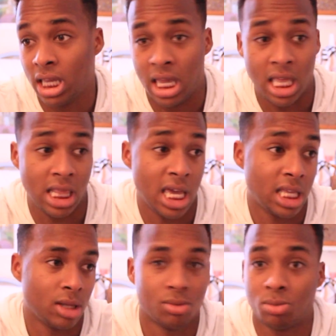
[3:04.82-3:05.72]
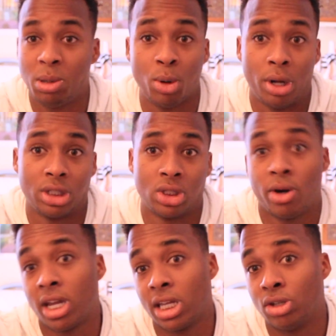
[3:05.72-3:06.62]
and like people go on
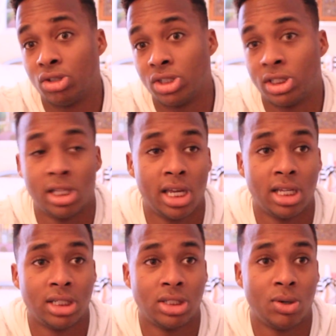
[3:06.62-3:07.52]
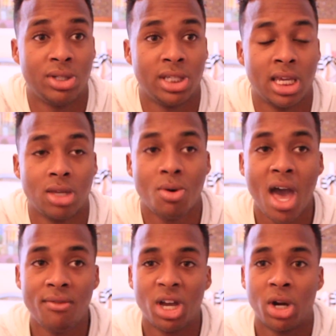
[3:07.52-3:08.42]
strike and there's just delays. So it's like you
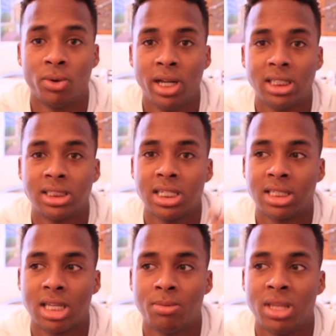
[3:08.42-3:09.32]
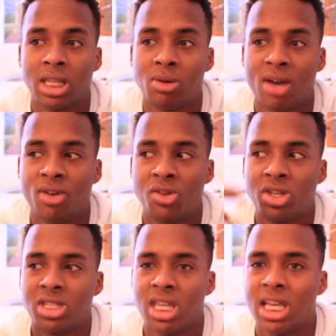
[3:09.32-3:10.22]
have a great system and then you have all
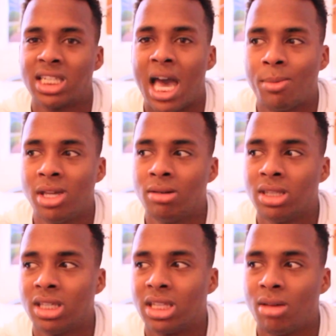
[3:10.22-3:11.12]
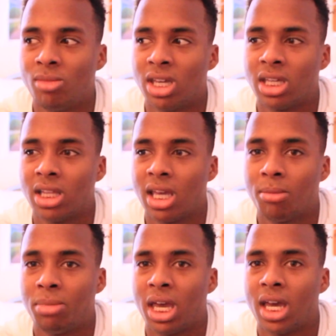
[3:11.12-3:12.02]
these things happening with it that make it
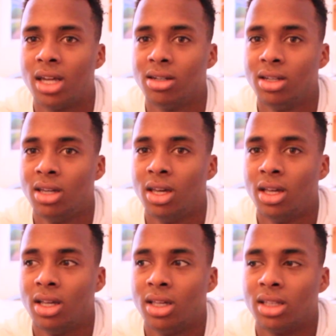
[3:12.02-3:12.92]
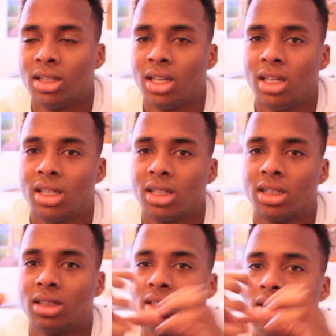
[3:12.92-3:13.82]
like bad. Like,
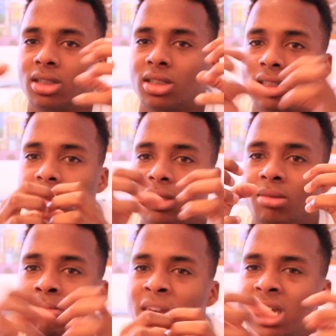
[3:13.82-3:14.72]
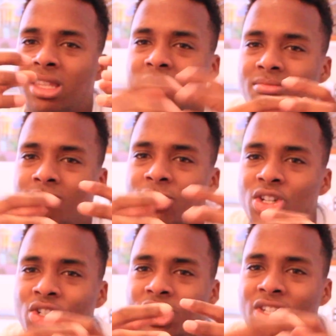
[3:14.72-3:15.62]
make them
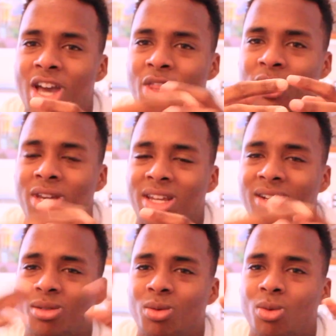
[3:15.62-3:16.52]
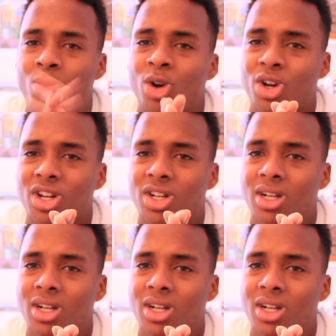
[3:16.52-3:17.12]
mush together and work.